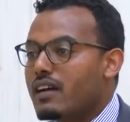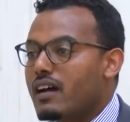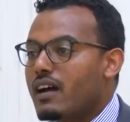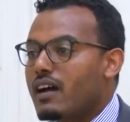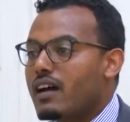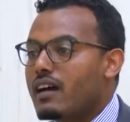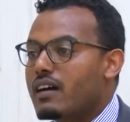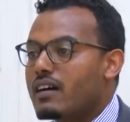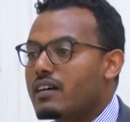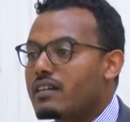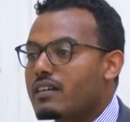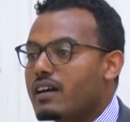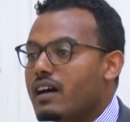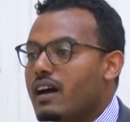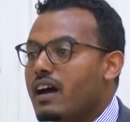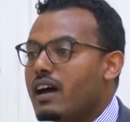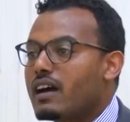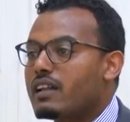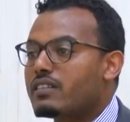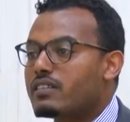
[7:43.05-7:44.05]
are
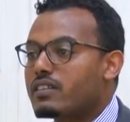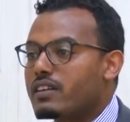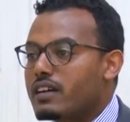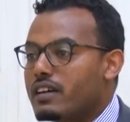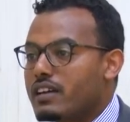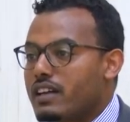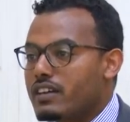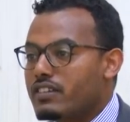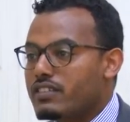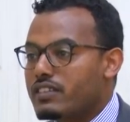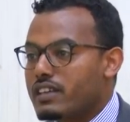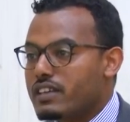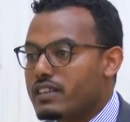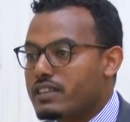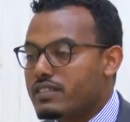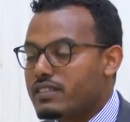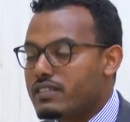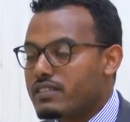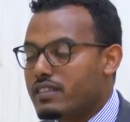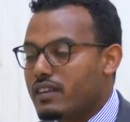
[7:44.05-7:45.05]

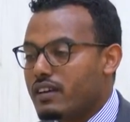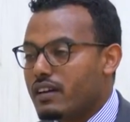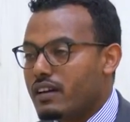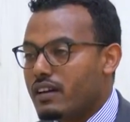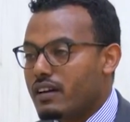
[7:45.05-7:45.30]
ultra-nationalist